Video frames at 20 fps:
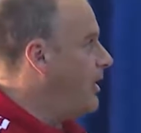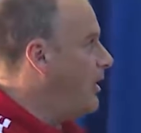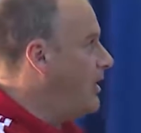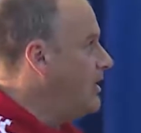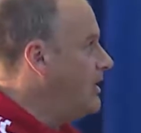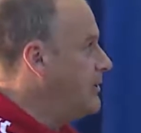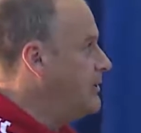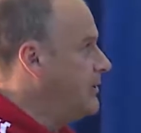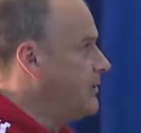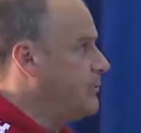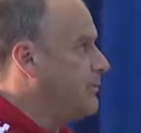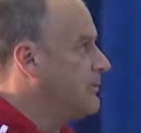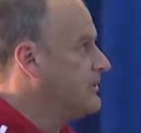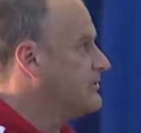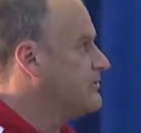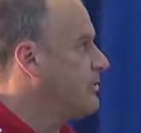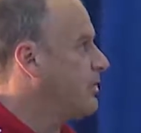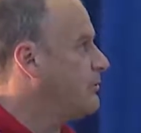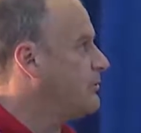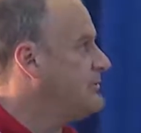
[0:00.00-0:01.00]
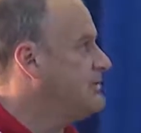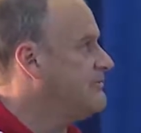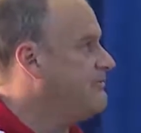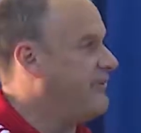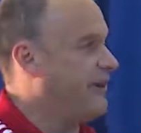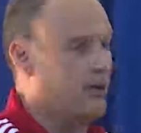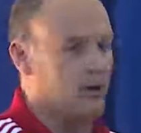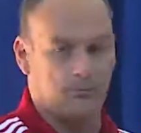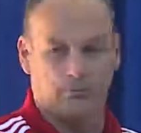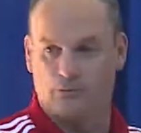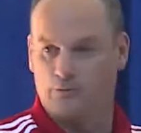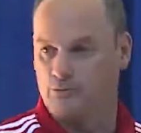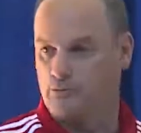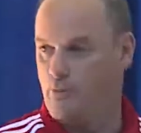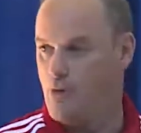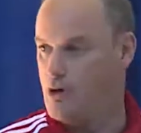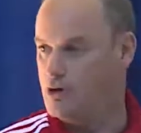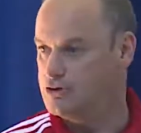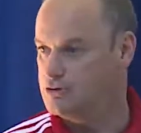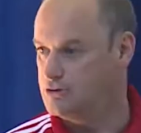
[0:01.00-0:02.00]
little bit what is our development
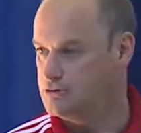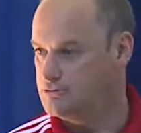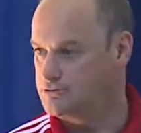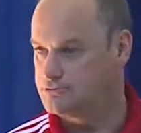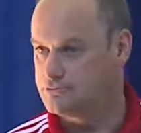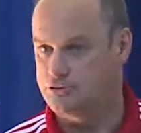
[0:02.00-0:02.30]
model.